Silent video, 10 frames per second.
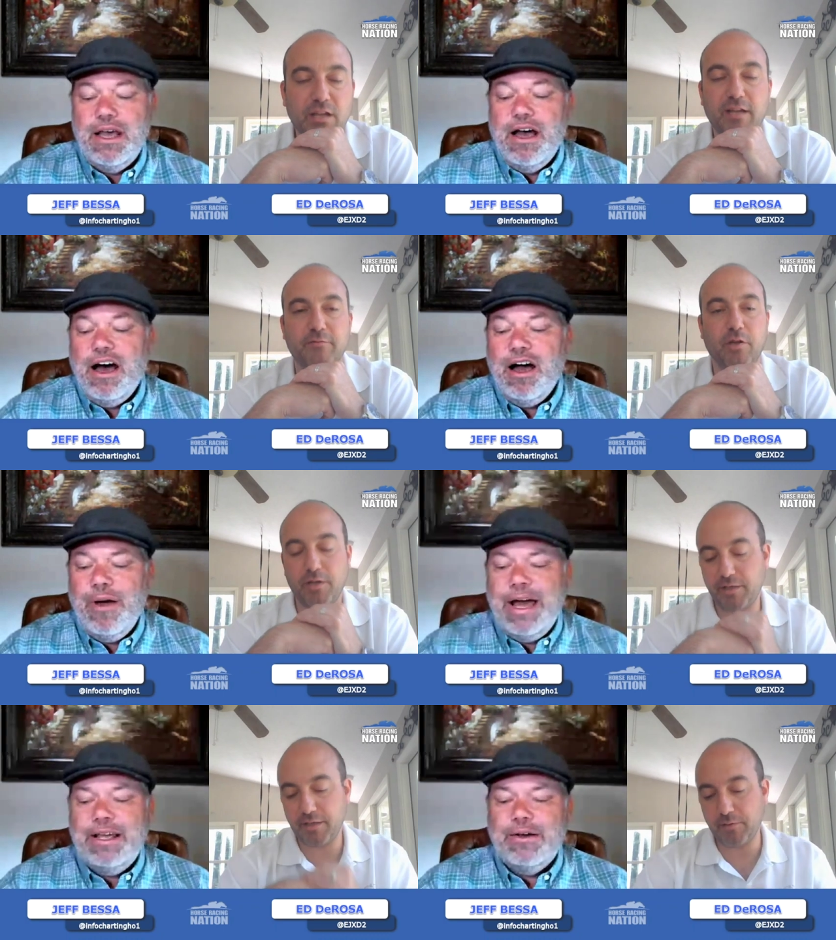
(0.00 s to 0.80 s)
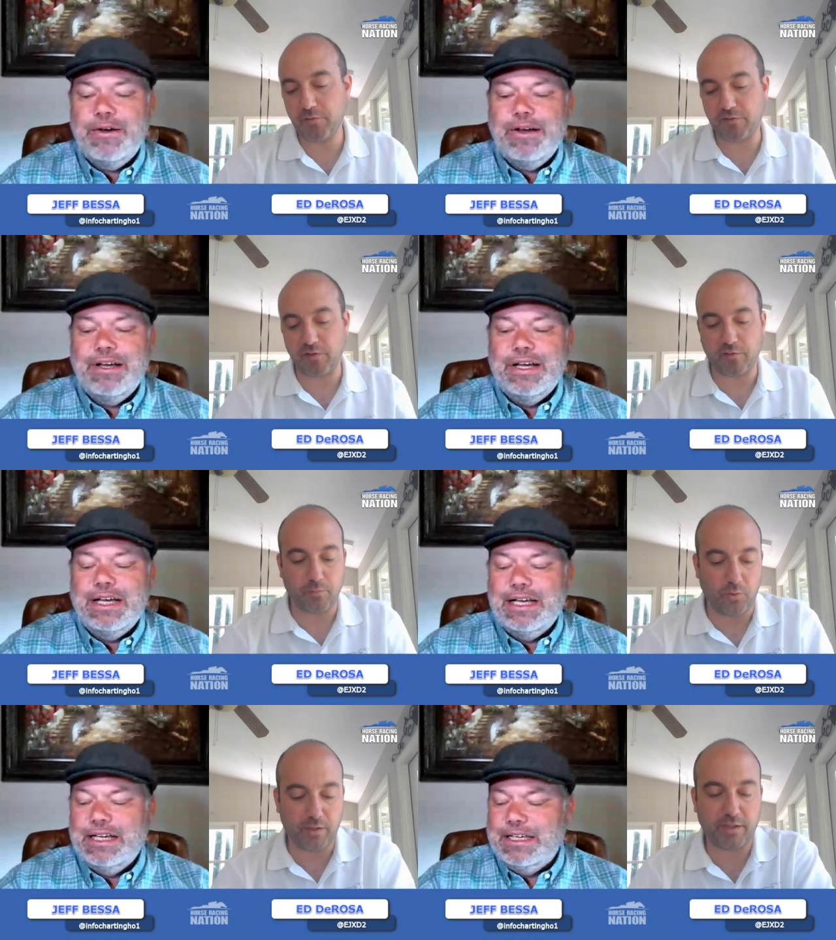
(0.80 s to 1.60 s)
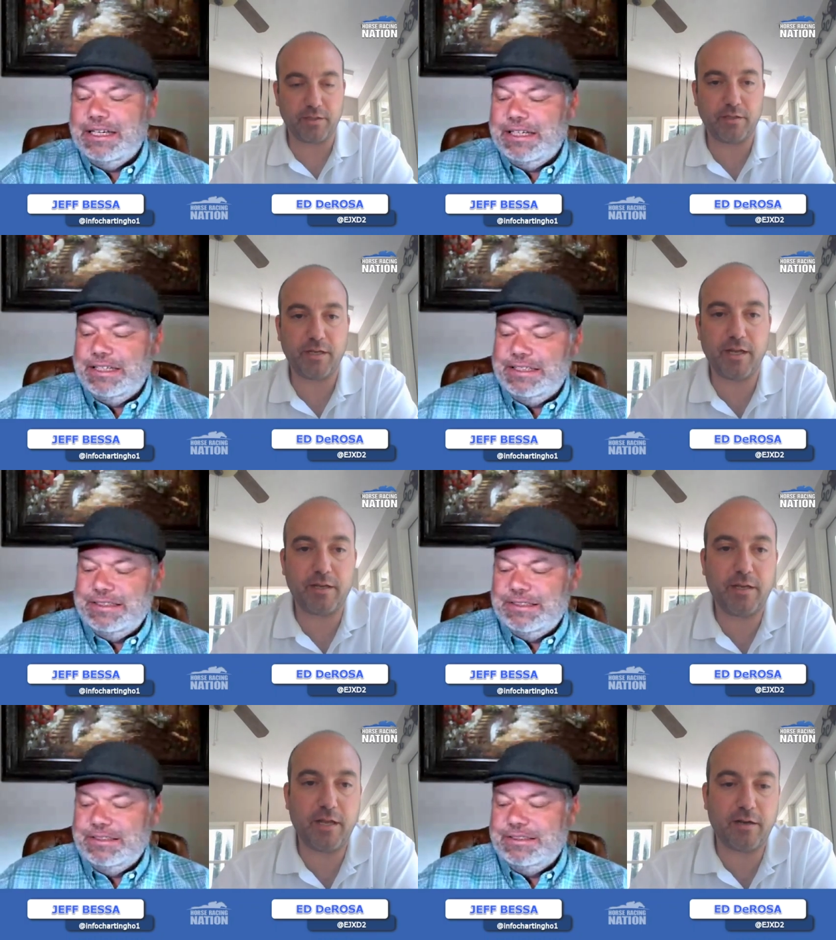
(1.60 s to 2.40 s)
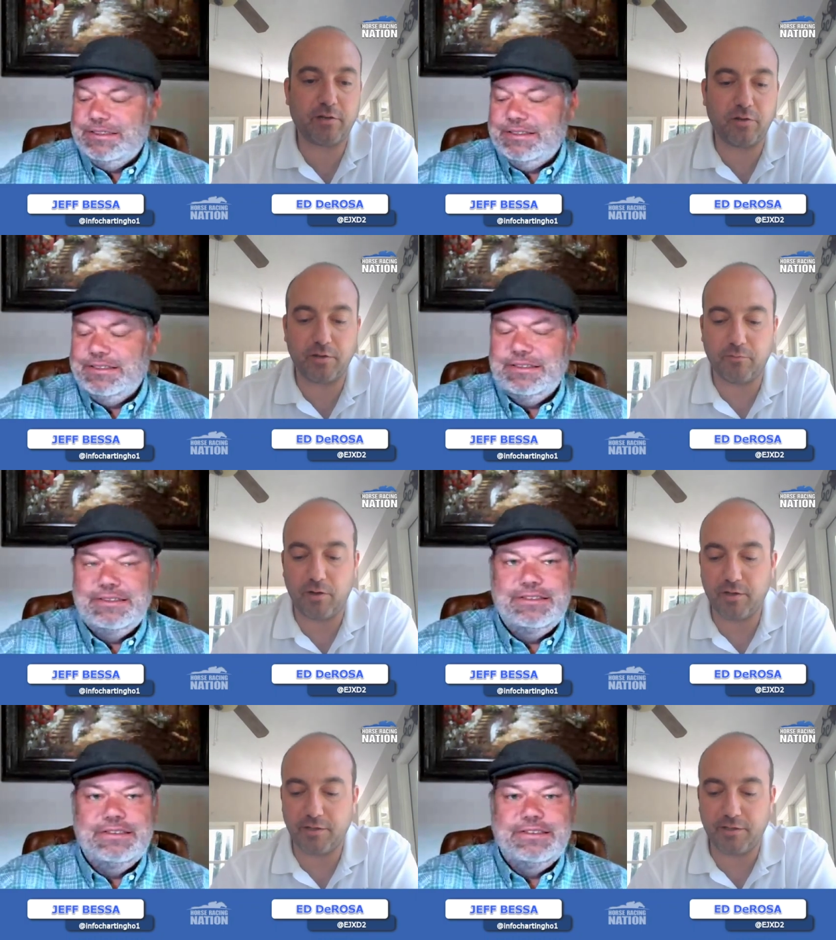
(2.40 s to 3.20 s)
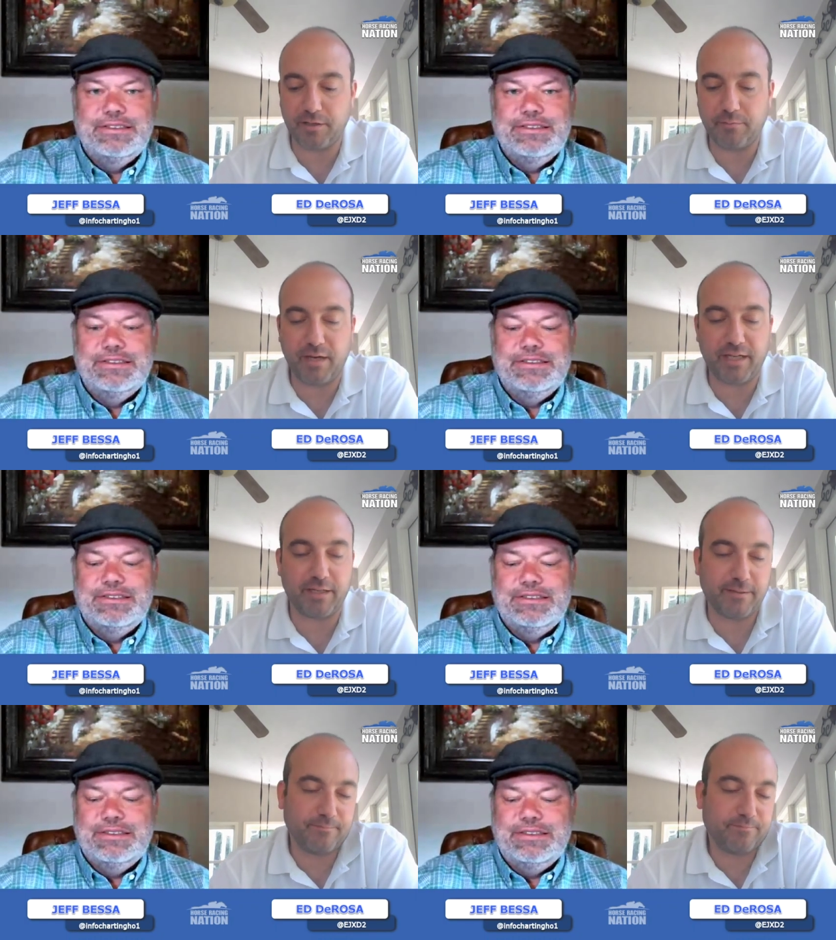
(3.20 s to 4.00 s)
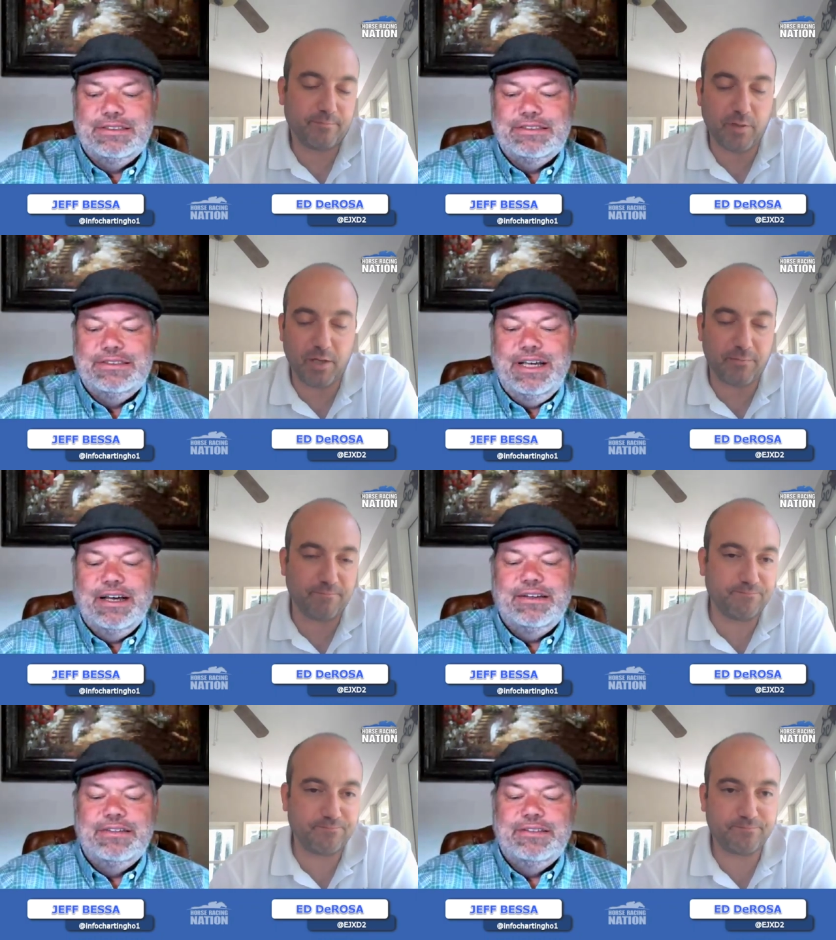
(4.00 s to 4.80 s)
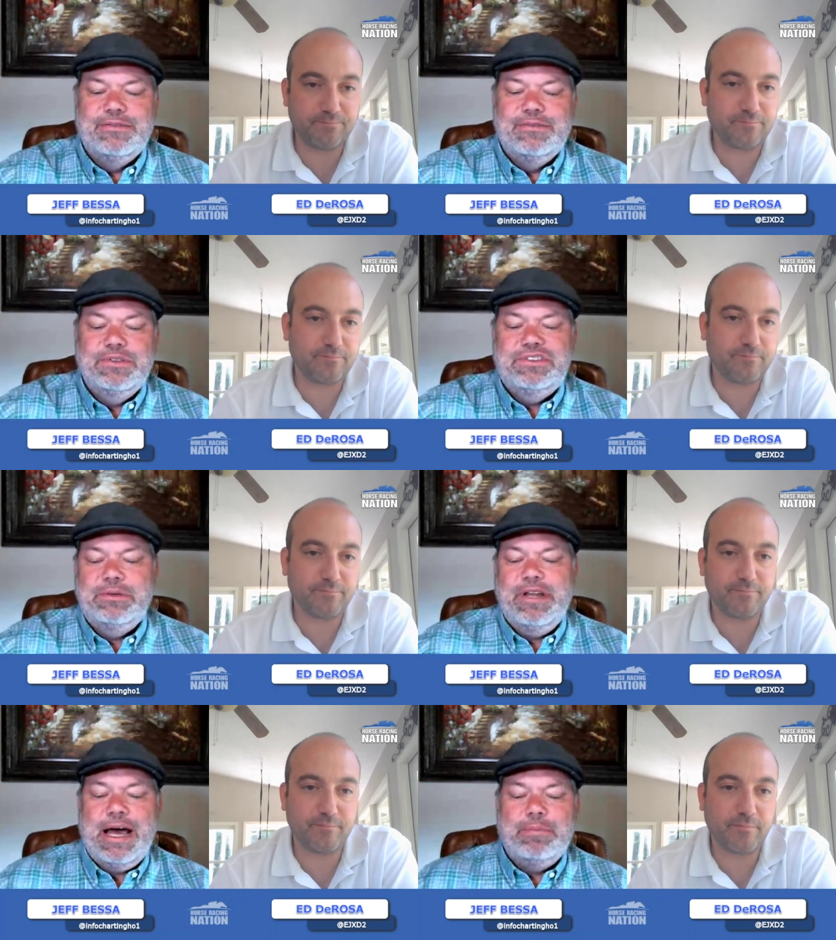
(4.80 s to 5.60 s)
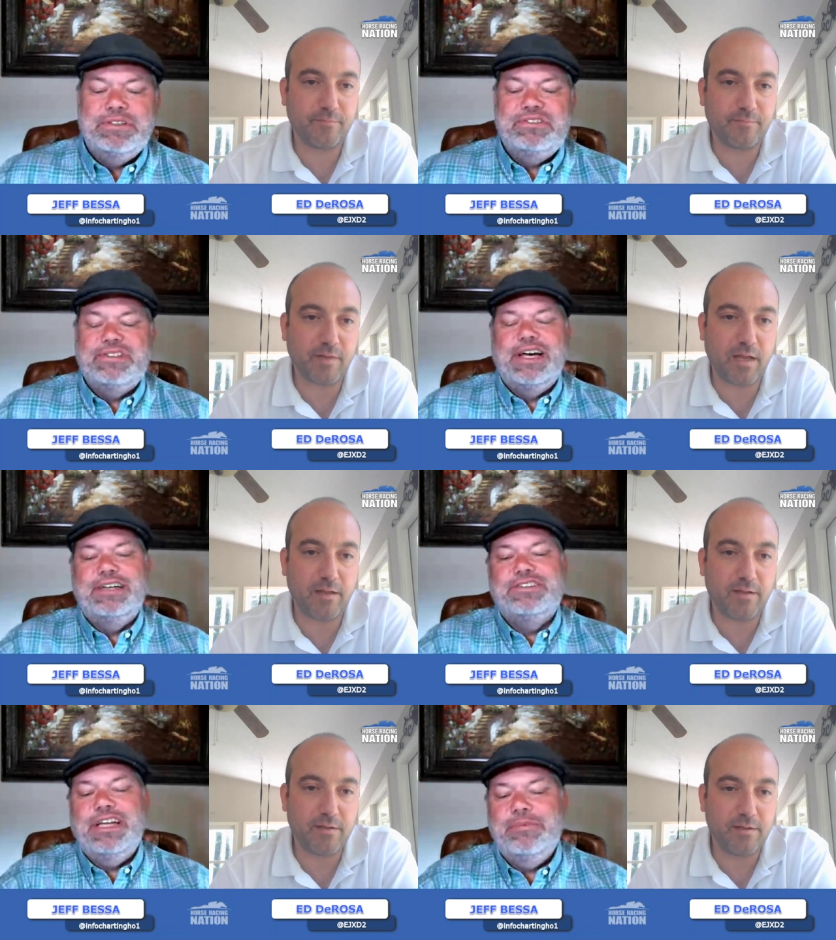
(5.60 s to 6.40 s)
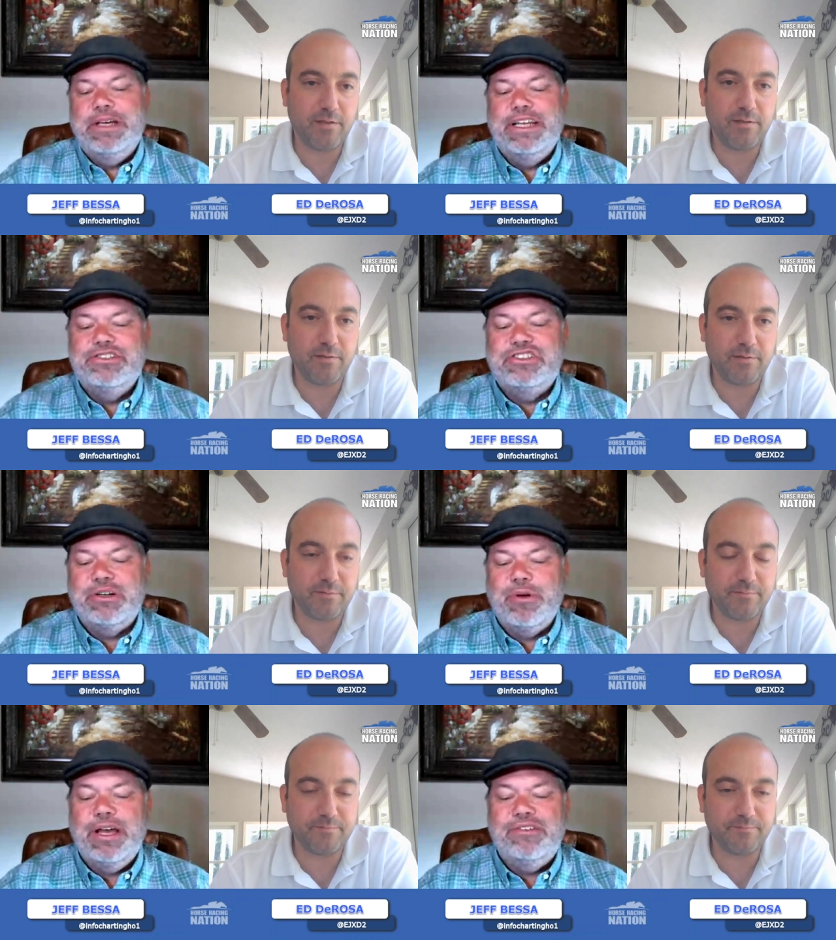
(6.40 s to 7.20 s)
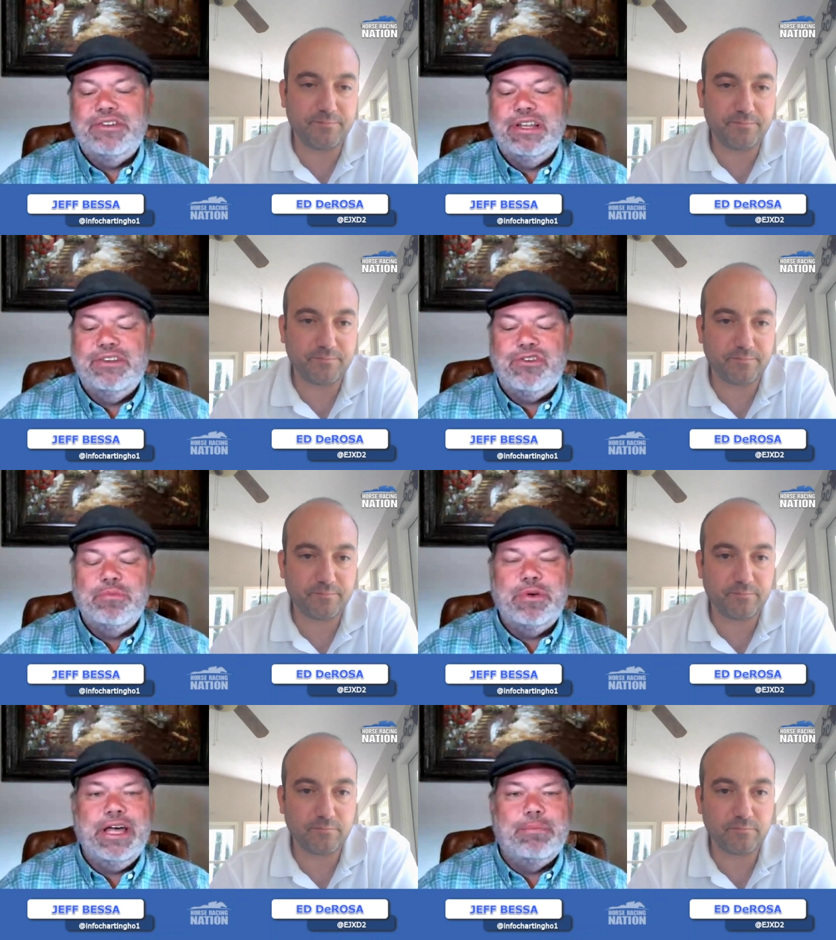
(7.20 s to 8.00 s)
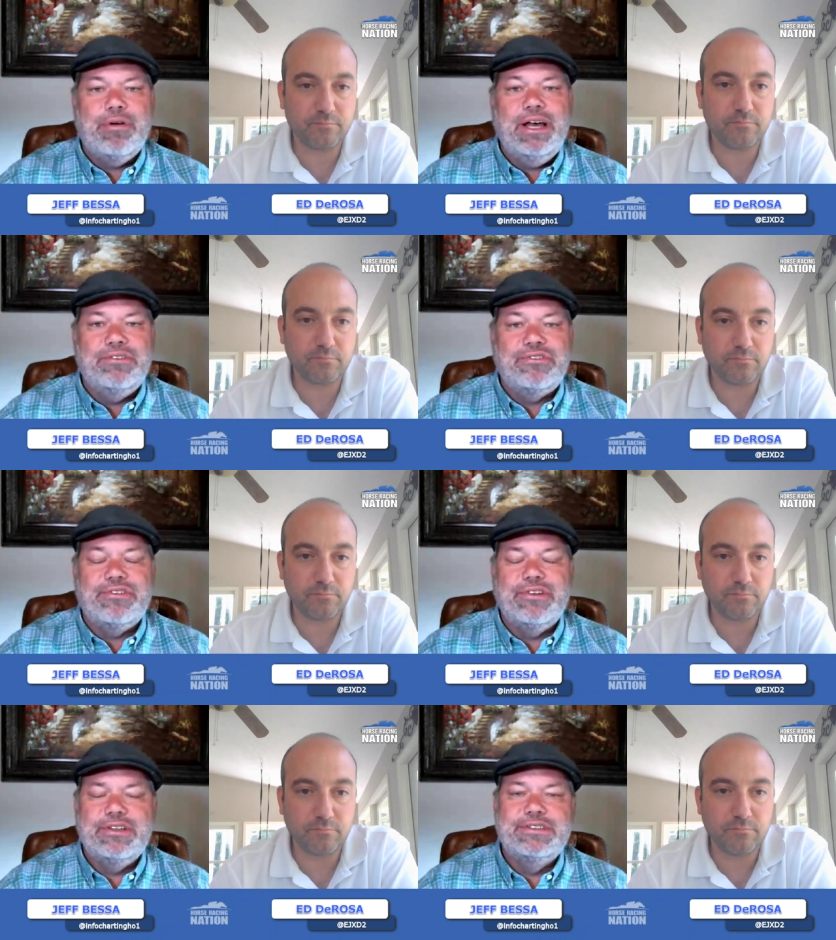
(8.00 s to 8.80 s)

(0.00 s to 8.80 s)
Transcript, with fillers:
Speaker 1: Yeah, no, he, he was disappointing. He had, he had a clear run and didn't make it, but yeah, we'll see what happens.
Speaker 2: Uh, it's going to be an interesting race, and let's hope we get a price.